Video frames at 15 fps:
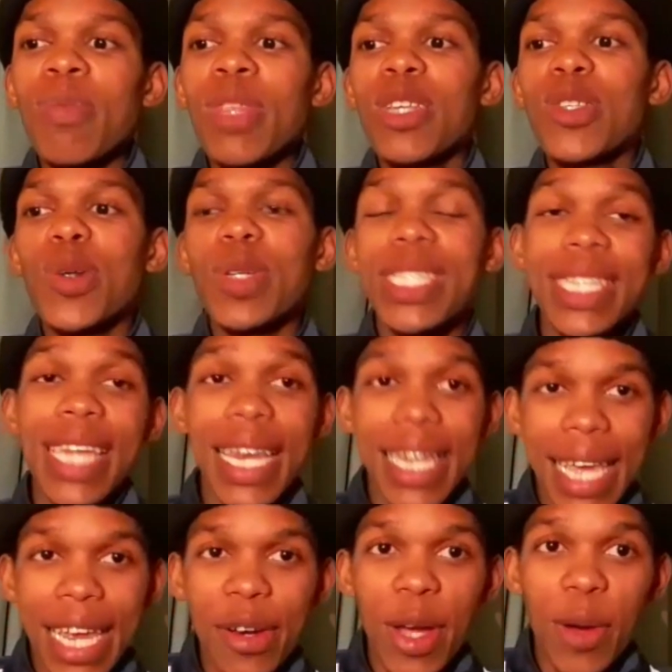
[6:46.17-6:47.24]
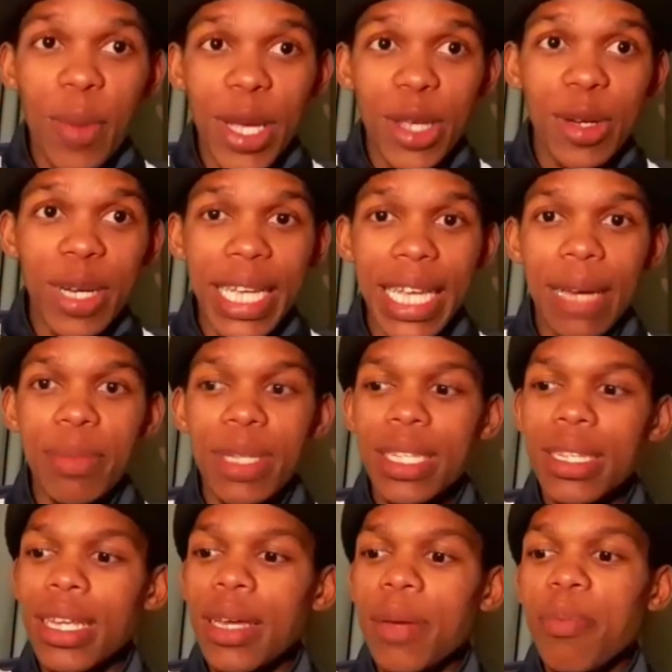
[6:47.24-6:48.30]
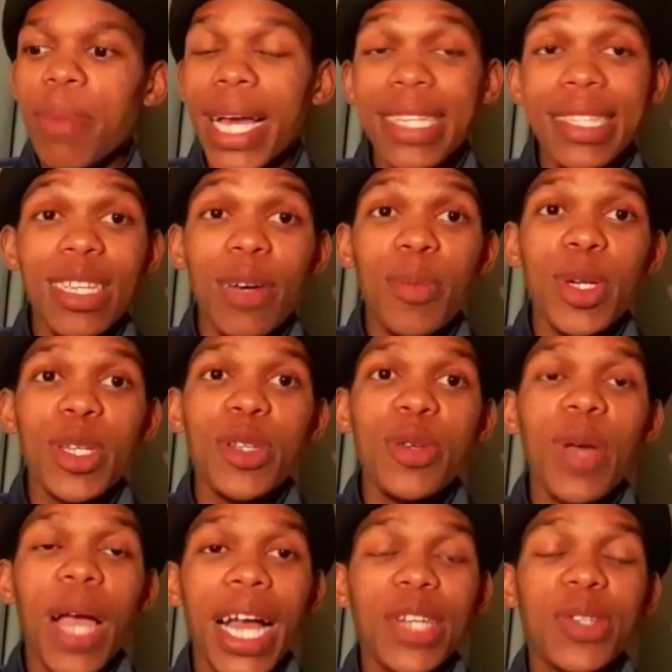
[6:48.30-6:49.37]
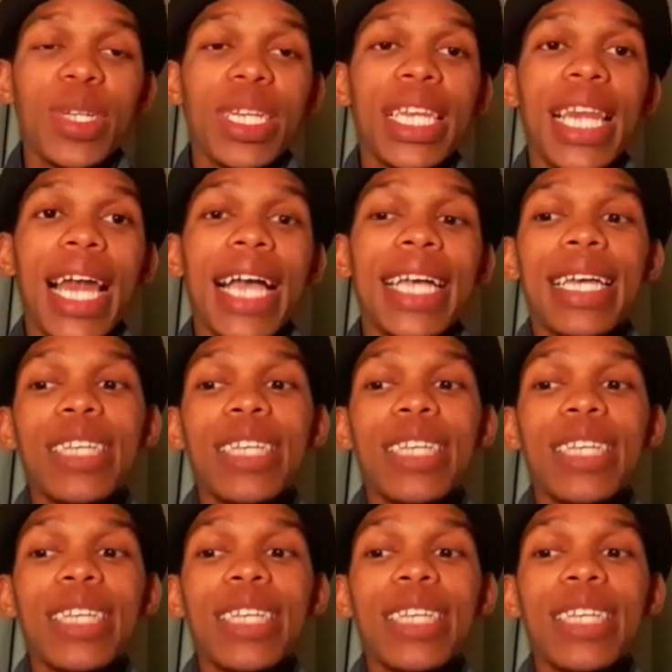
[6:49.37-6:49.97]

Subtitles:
So it's that area where you're kept by someone you actually like.